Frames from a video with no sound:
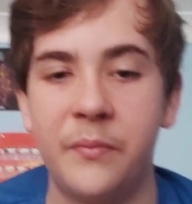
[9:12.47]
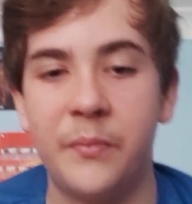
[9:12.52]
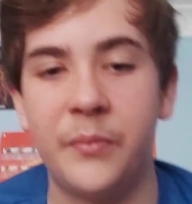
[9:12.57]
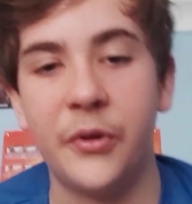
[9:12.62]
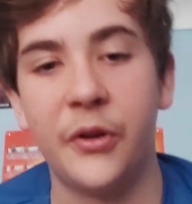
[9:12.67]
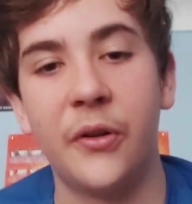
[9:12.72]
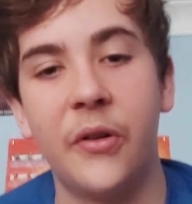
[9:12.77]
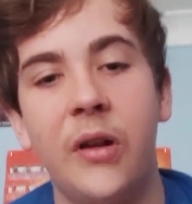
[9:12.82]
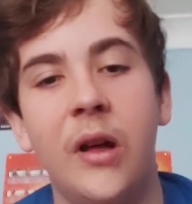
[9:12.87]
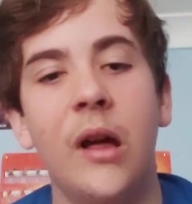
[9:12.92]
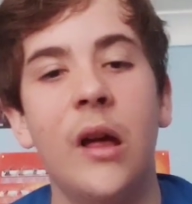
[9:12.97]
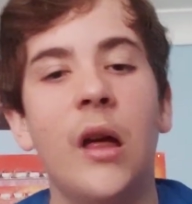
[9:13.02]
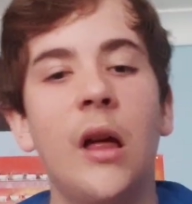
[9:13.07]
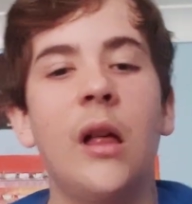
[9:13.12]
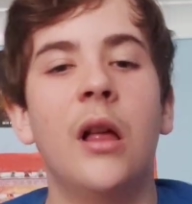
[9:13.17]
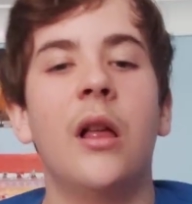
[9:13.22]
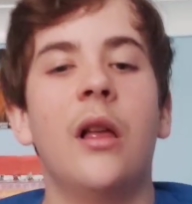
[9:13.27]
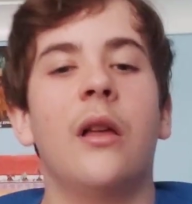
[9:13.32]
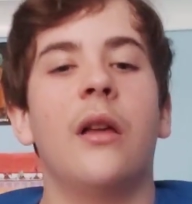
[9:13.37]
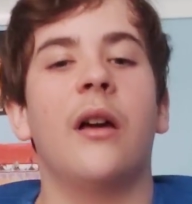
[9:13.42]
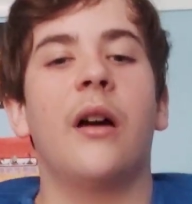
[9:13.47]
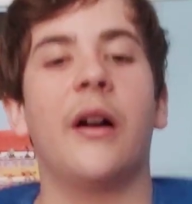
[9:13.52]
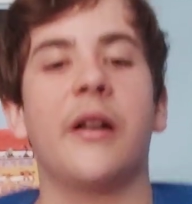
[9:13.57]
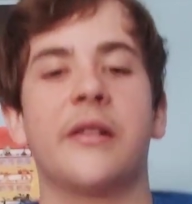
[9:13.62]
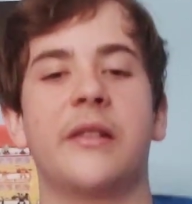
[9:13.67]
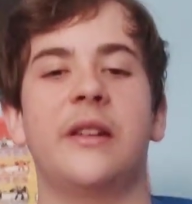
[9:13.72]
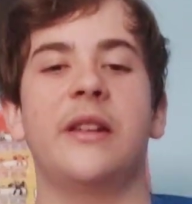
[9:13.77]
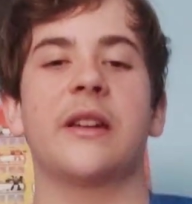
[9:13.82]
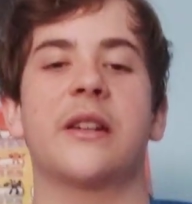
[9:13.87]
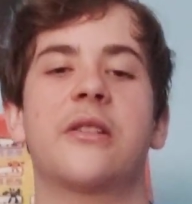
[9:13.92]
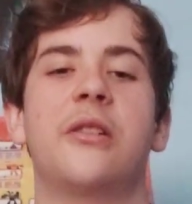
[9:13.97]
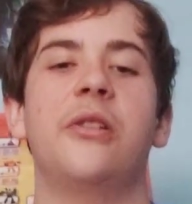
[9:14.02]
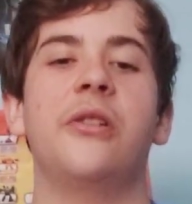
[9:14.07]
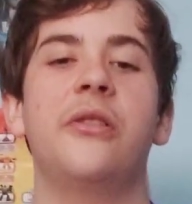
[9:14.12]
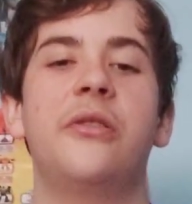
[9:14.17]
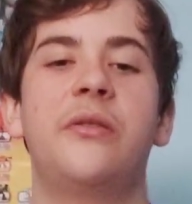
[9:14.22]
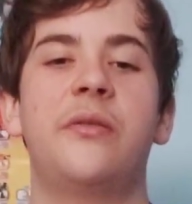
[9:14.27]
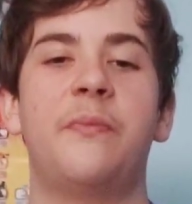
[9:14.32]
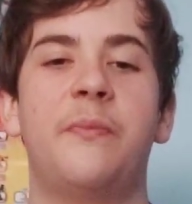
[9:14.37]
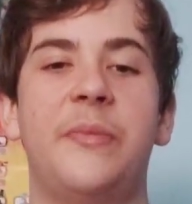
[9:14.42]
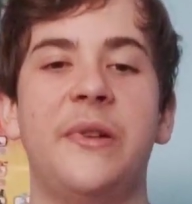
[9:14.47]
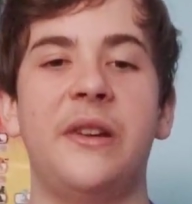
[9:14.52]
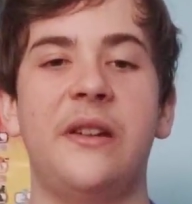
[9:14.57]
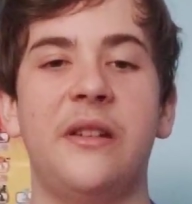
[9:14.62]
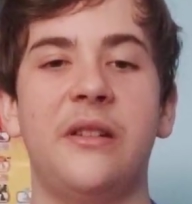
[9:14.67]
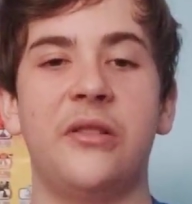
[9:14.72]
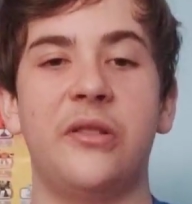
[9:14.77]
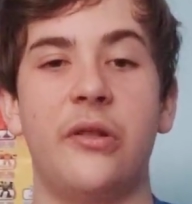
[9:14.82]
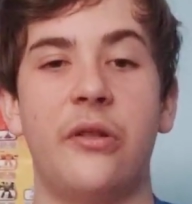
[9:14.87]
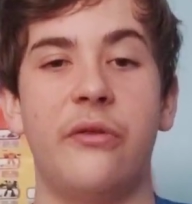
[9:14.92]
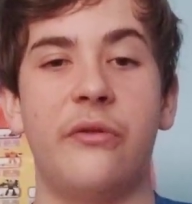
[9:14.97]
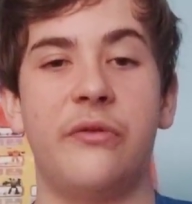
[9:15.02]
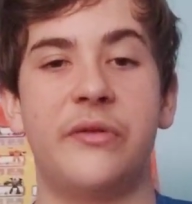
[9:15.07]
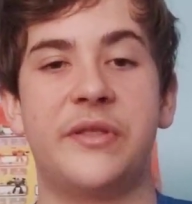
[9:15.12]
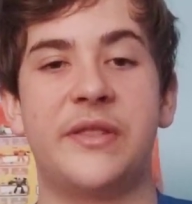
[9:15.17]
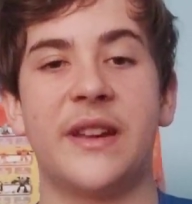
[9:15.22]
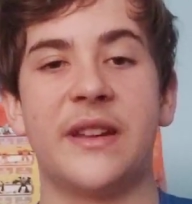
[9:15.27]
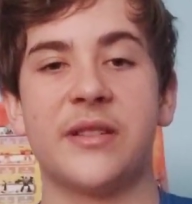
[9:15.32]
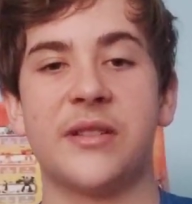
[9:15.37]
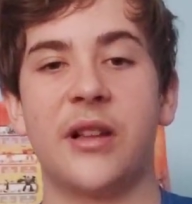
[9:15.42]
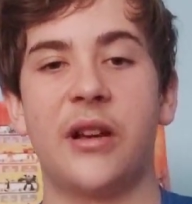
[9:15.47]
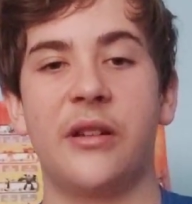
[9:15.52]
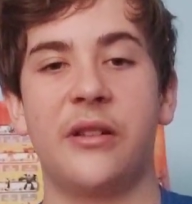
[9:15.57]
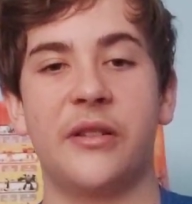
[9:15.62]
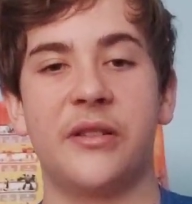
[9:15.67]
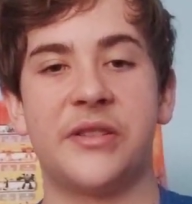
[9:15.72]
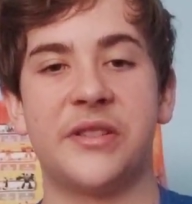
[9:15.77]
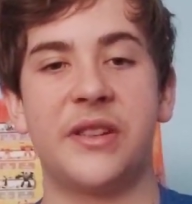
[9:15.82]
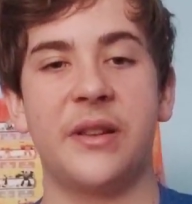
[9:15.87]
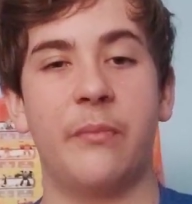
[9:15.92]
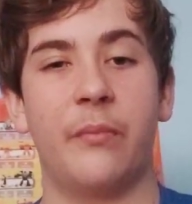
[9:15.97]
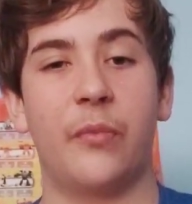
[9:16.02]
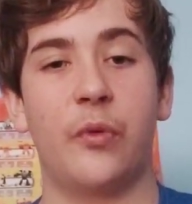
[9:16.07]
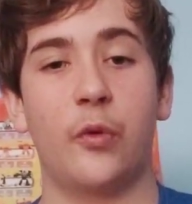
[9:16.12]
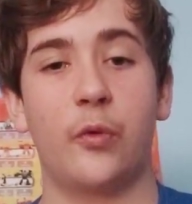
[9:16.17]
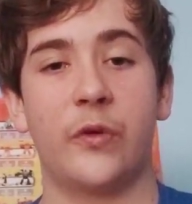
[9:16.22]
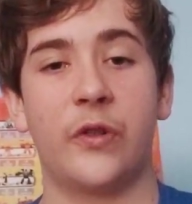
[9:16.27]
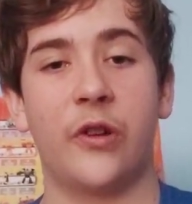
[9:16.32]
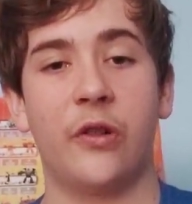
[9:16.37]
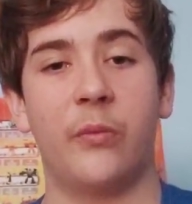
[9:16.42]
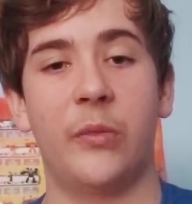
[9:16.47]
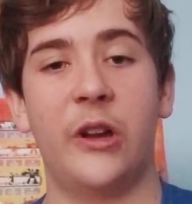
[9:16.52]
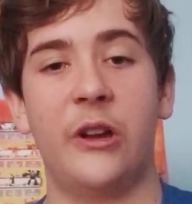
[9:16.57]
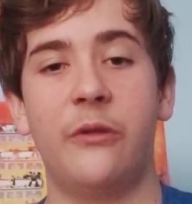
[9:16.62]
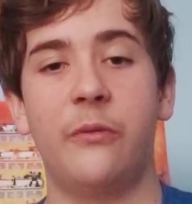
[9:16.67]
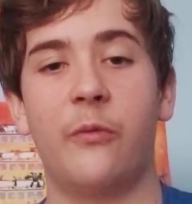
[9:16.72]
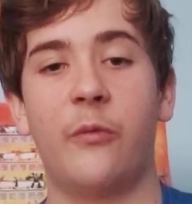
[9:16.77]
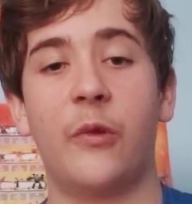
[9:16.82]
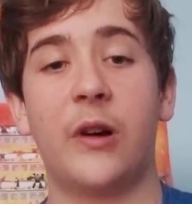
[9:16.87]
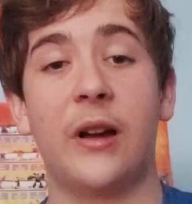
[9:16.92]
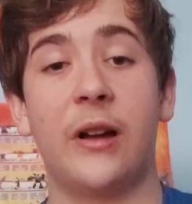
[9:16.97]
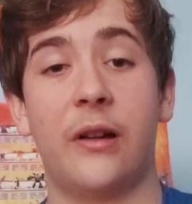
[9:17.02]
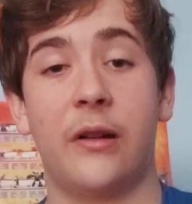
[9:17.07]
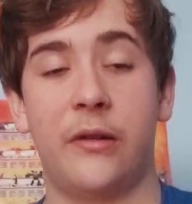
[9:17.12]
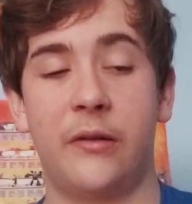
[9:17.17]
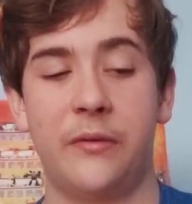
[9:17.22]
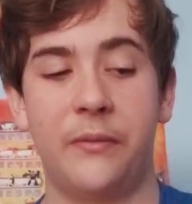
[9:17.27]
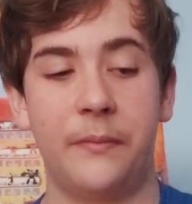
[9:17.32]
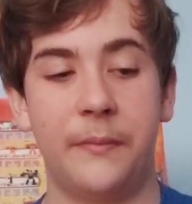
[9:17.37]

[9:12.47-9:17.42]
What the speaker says: But it could be used as like a simple domain where